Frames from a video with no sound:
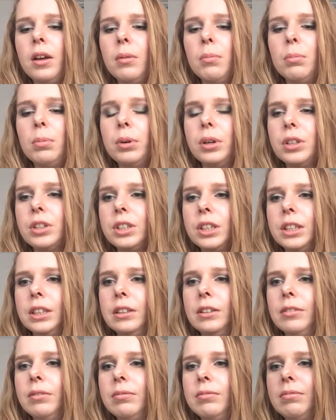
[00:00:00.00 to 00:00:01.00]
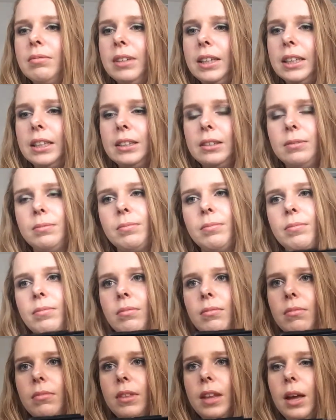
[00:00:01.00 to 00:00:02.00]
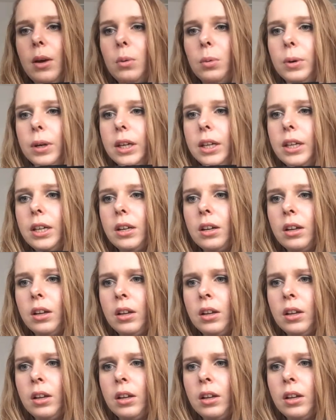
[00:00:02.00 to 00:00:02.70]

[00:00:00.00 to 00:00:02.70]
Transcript: brush in like that way.